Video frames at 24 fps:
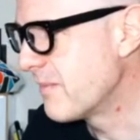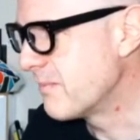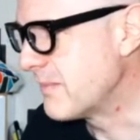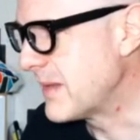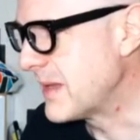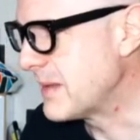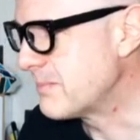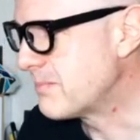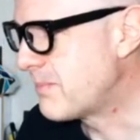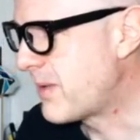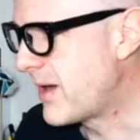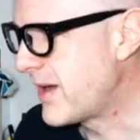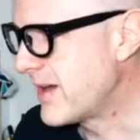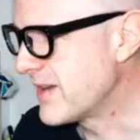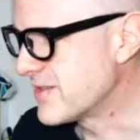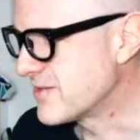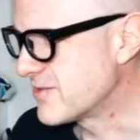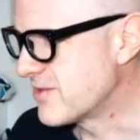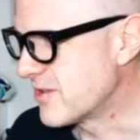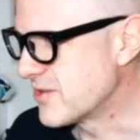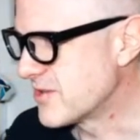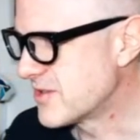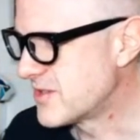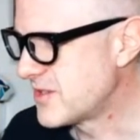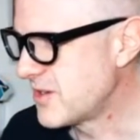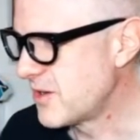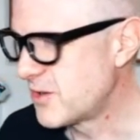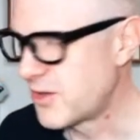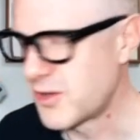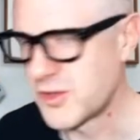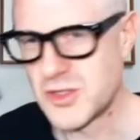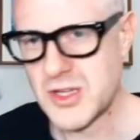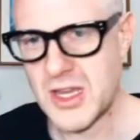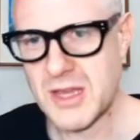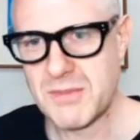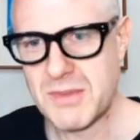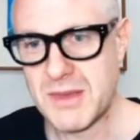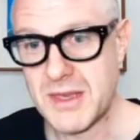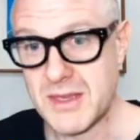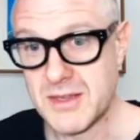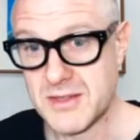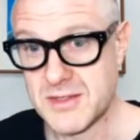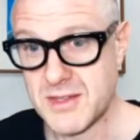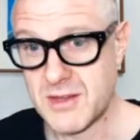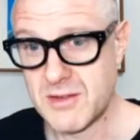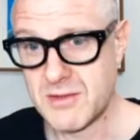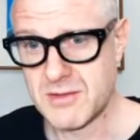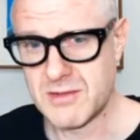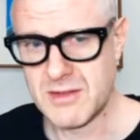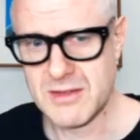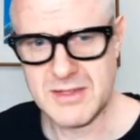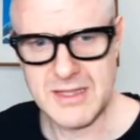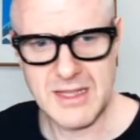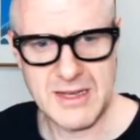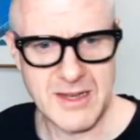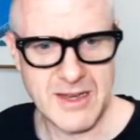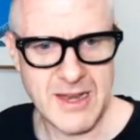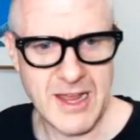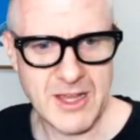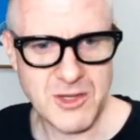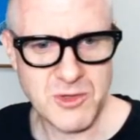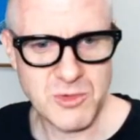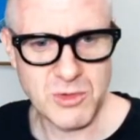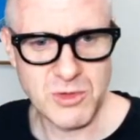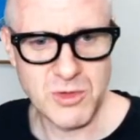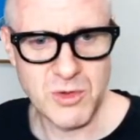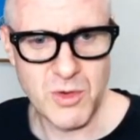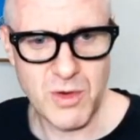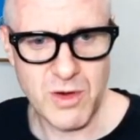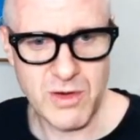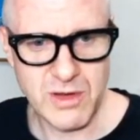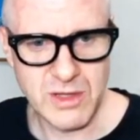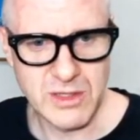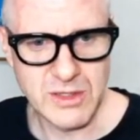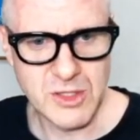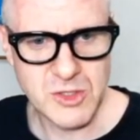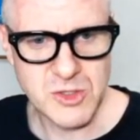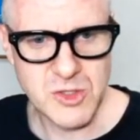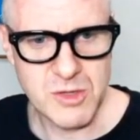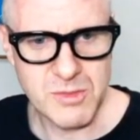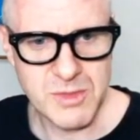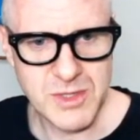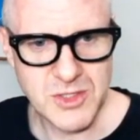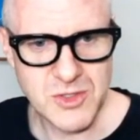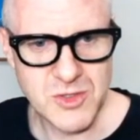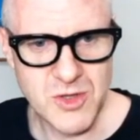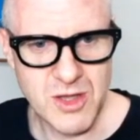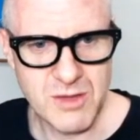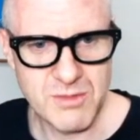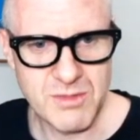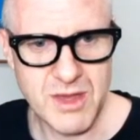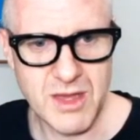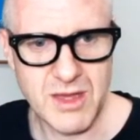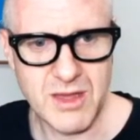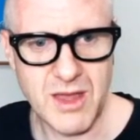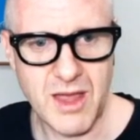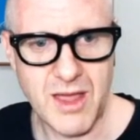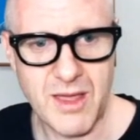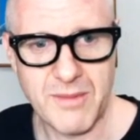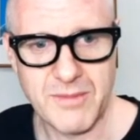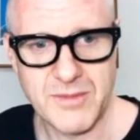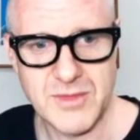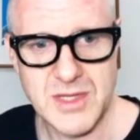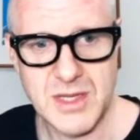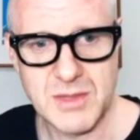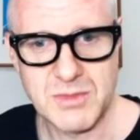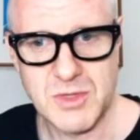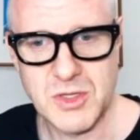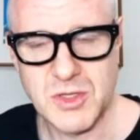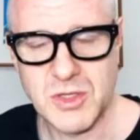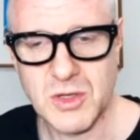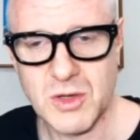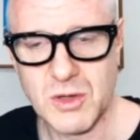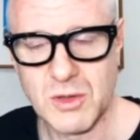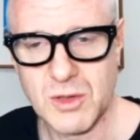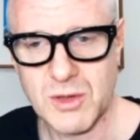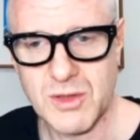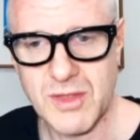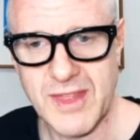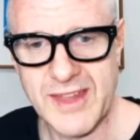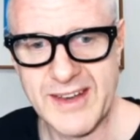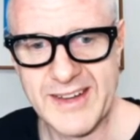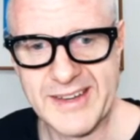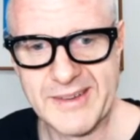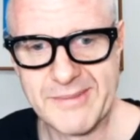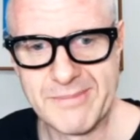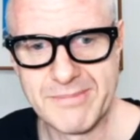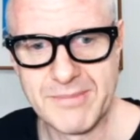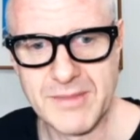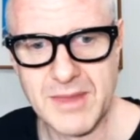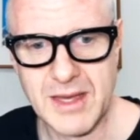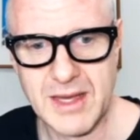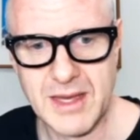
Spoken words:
Meatpies.co.jp, is that an actual URL, Atomic Tom? I am tempted to go look that up.